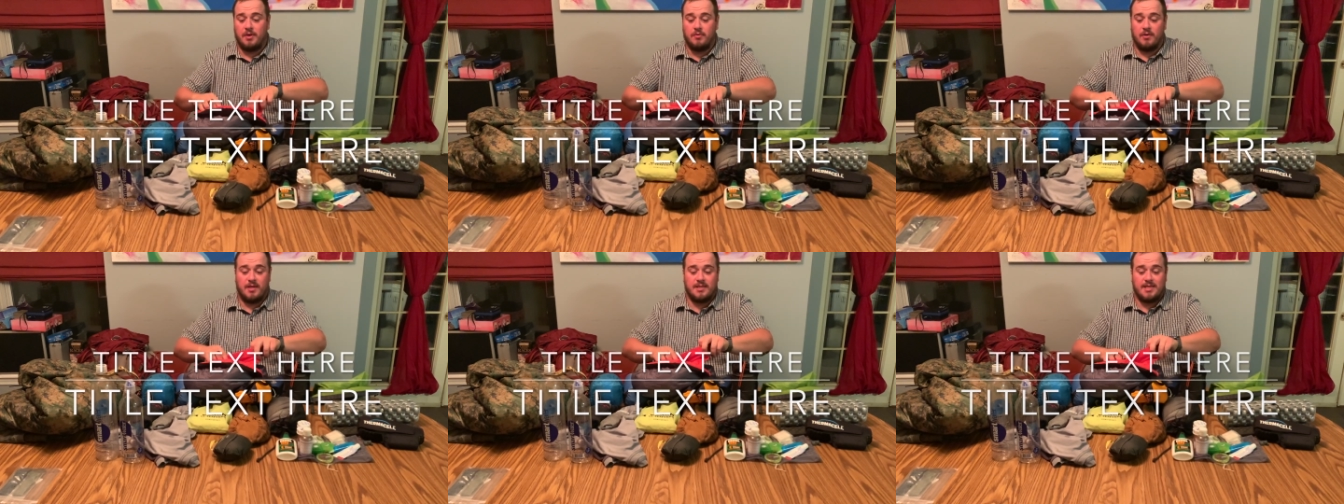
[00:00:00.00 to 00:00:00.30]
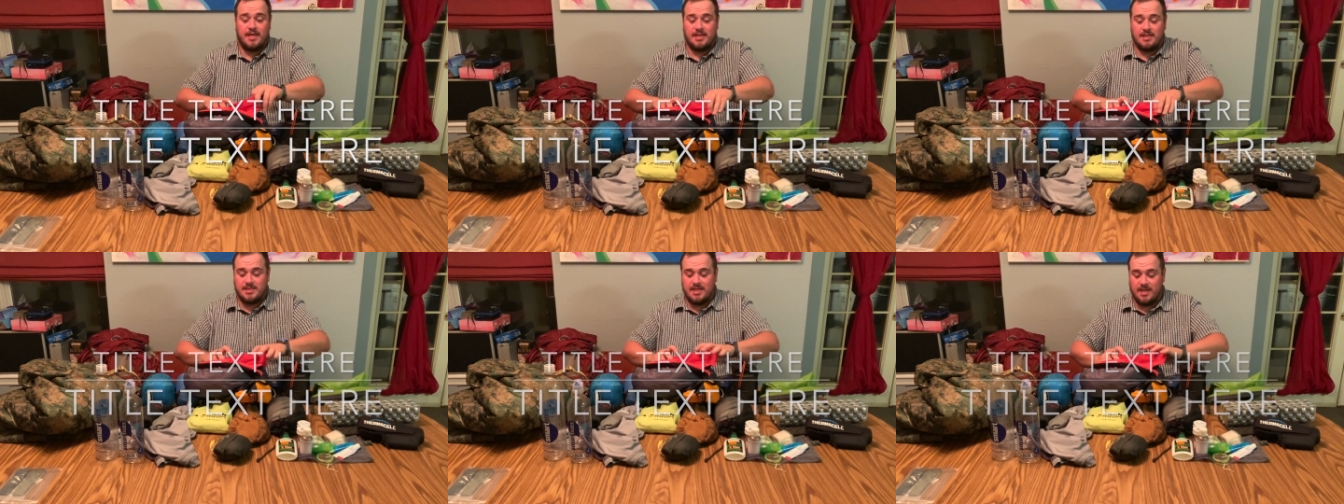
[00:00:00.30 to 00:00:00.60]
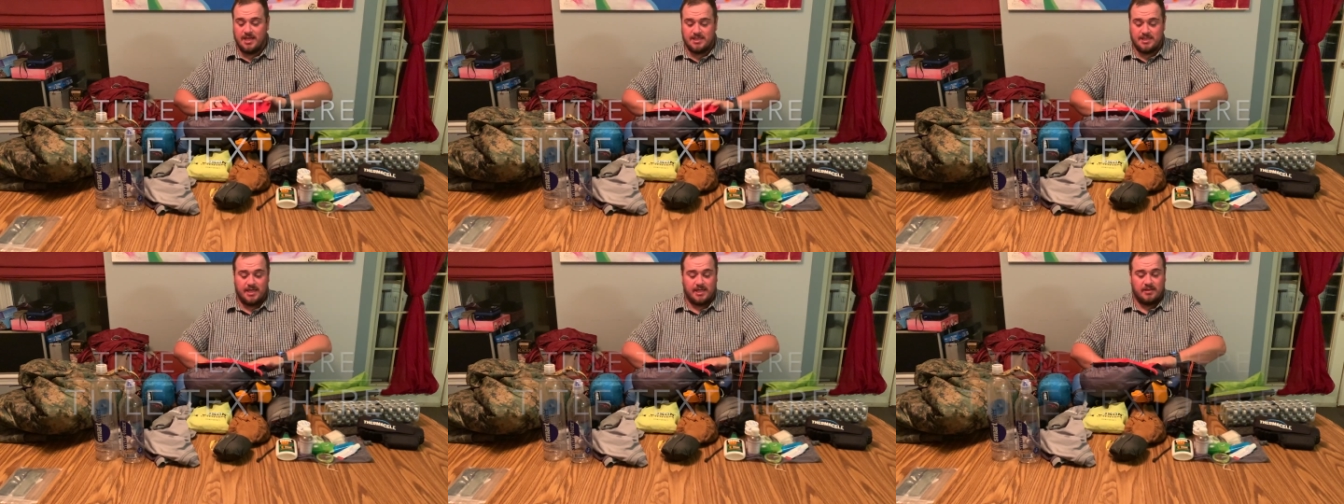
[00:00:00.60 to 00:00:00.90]
When I take a tent,
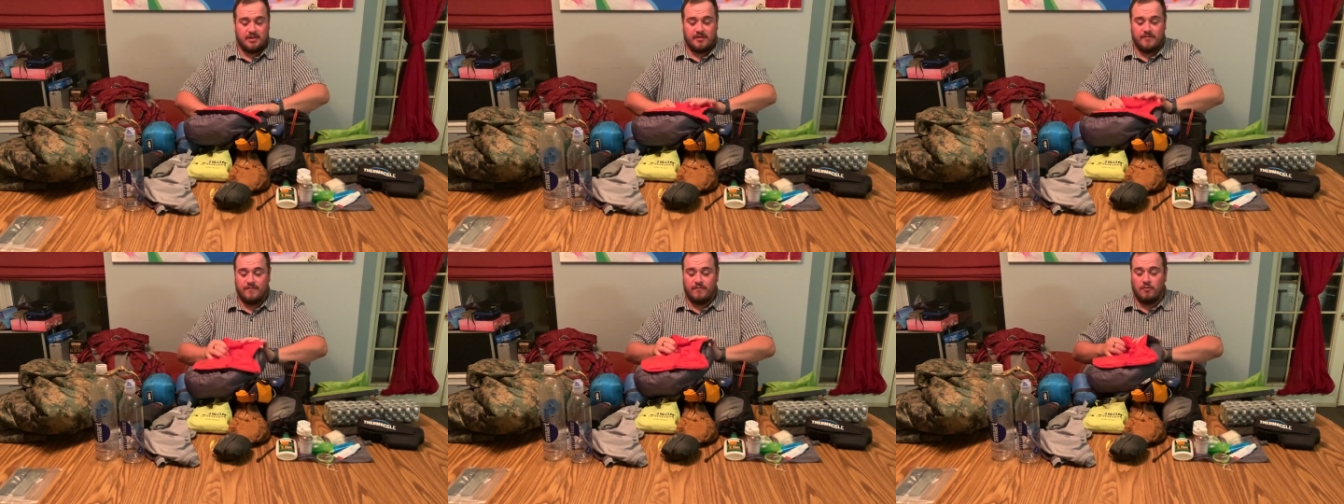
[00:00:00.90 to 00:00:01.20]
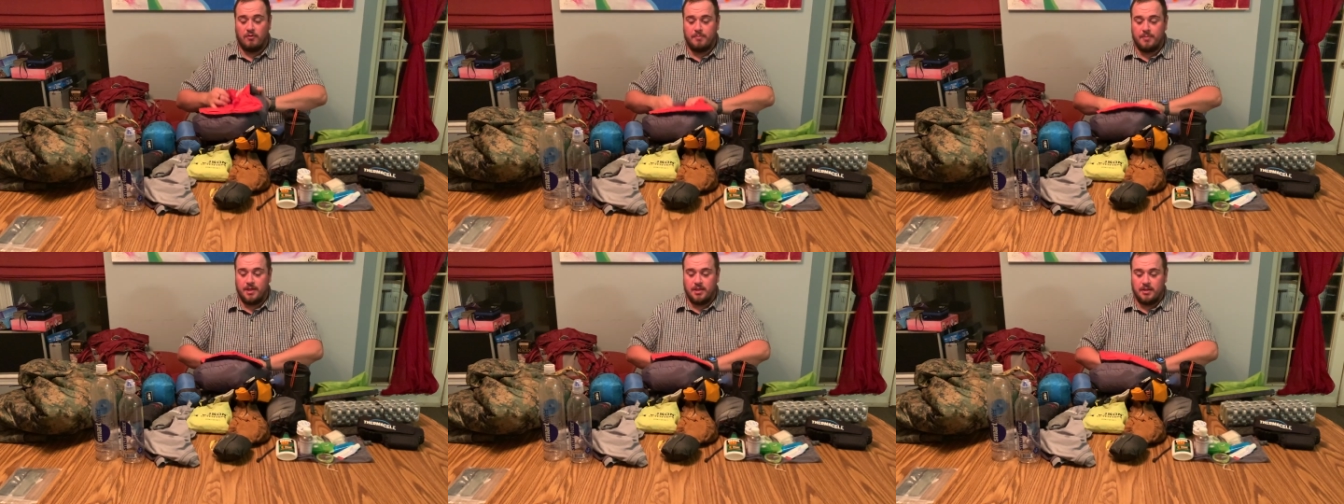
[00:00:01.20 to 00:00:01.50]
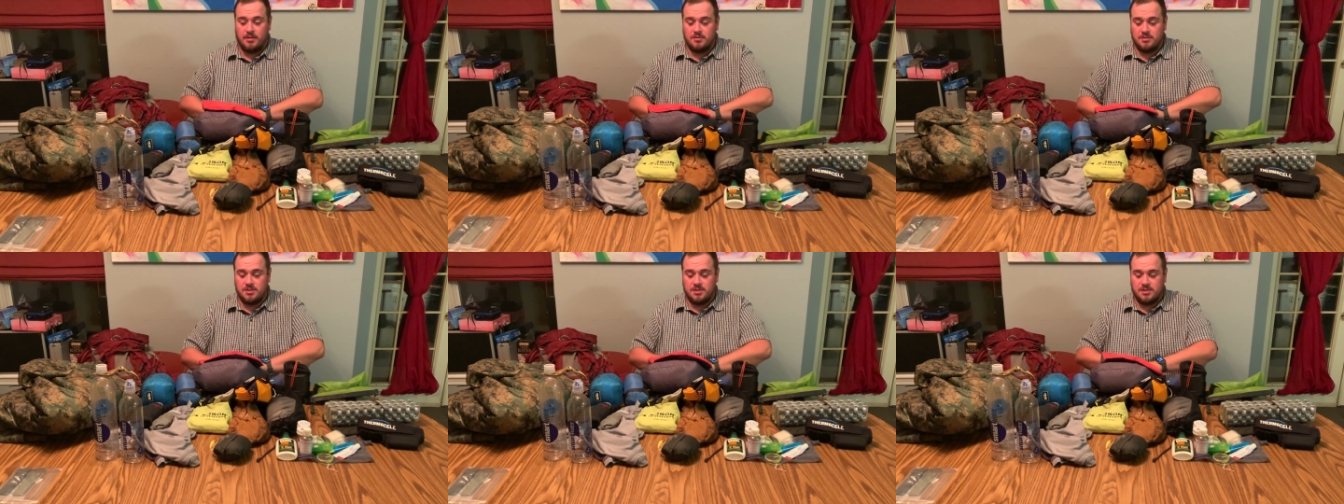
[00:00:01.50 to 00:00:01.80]
I take like 4
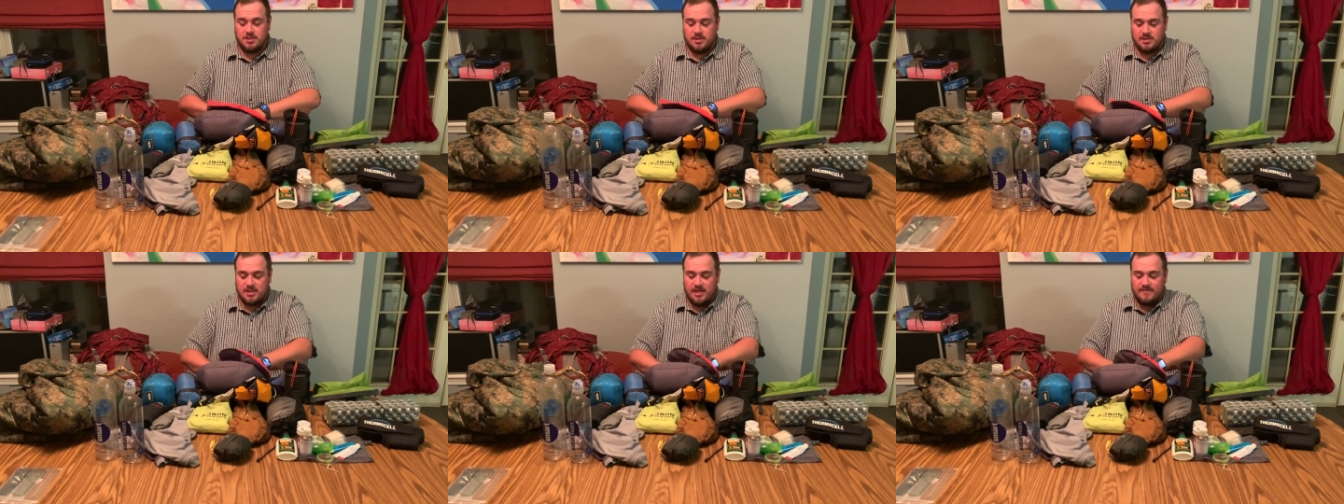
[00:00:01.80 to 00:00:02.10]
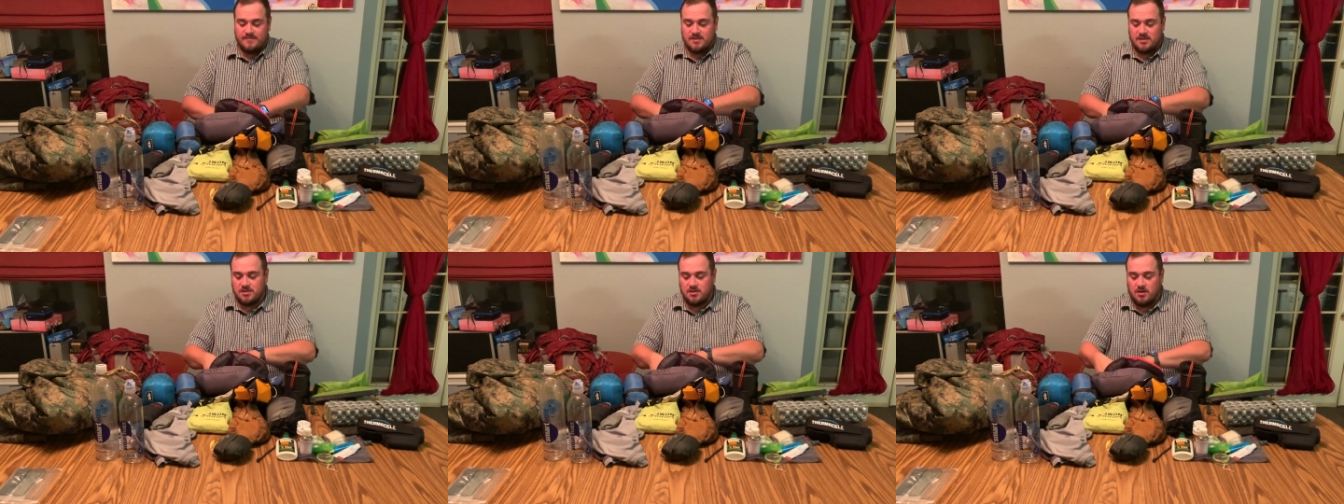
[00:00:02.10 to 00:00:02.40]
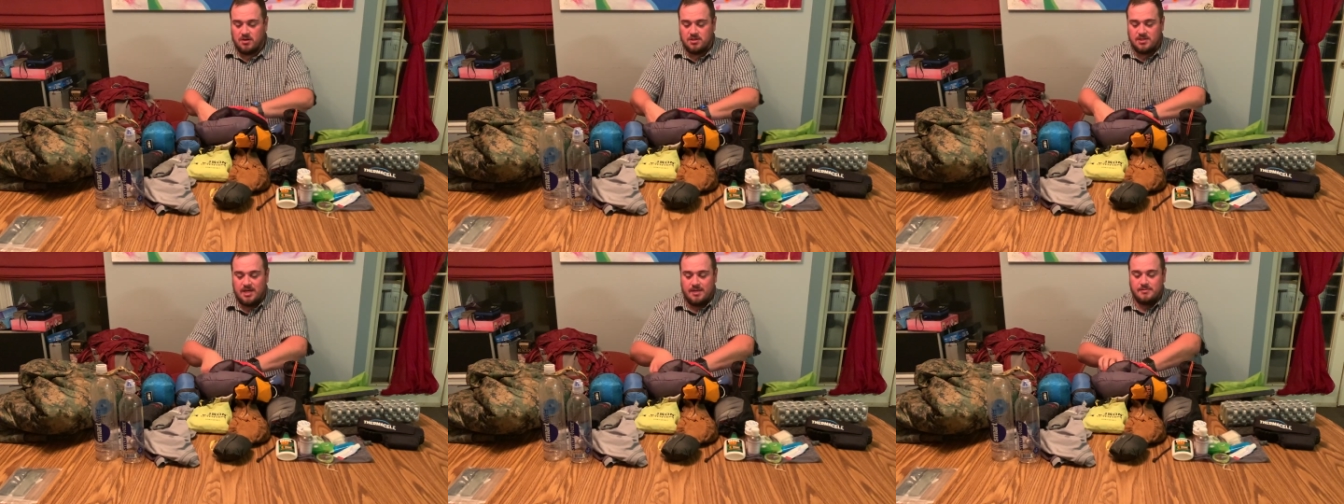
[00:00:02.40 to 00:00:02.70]
pillows just because I have such a
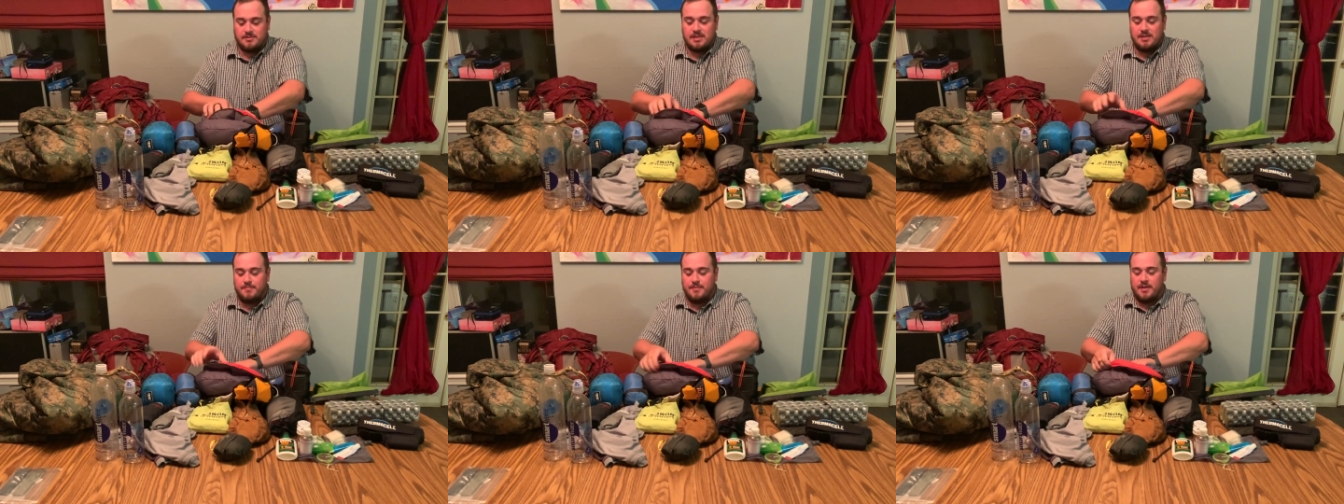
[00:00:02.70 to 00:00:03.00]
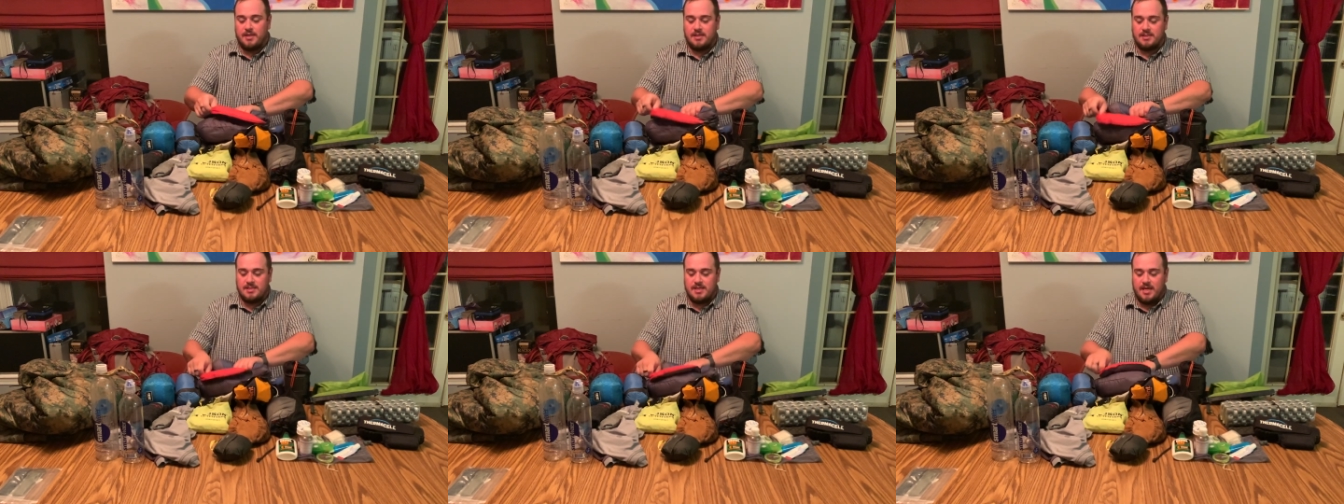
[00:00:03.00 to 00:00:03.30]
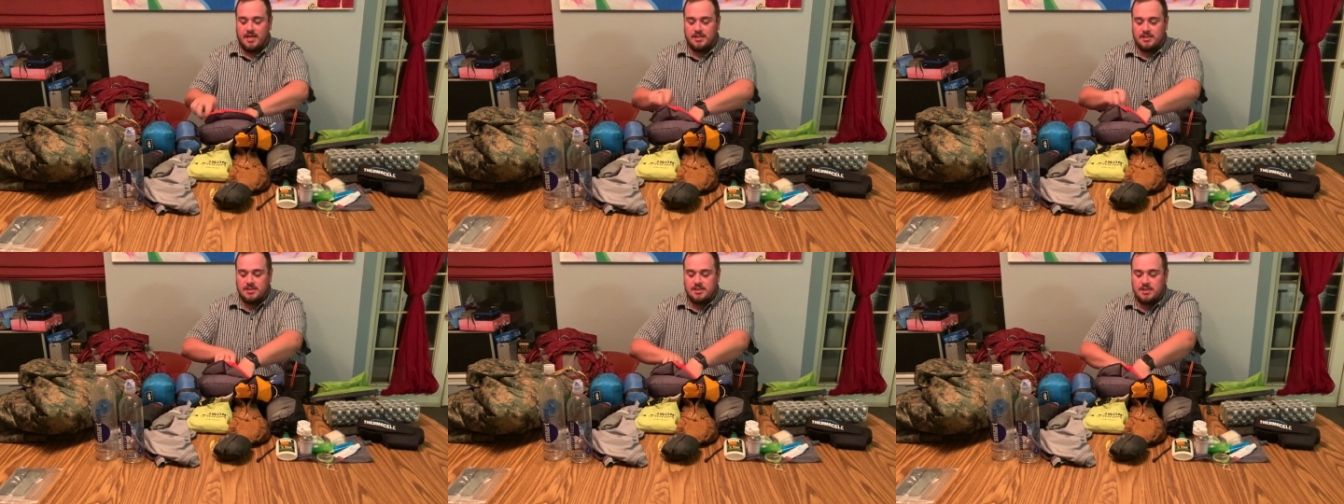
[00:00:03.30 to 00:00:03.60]
hard time sleeping in
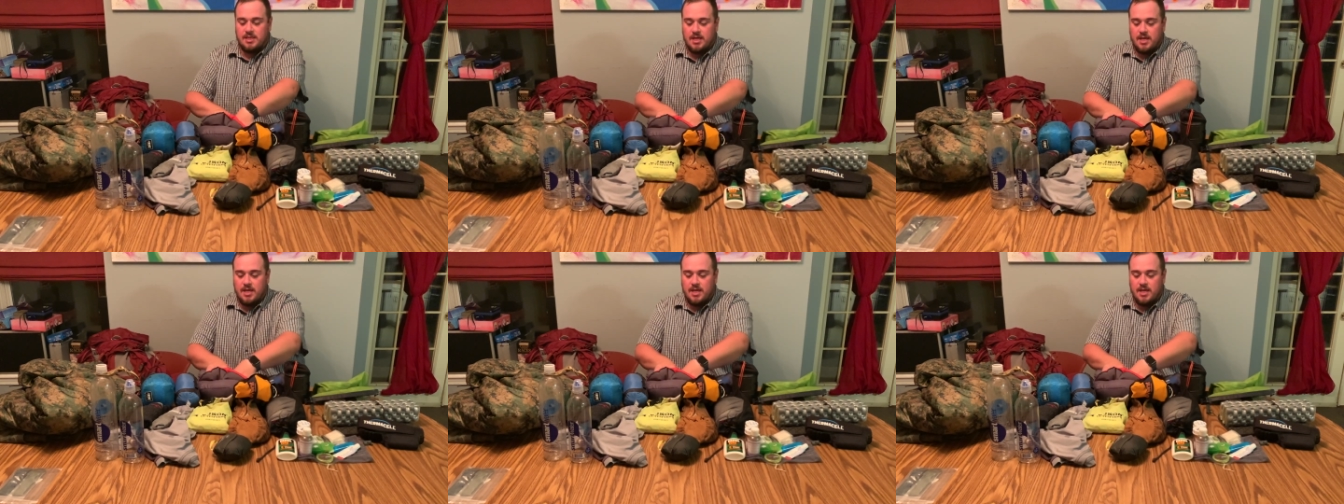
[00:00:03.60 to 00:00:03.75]
tents.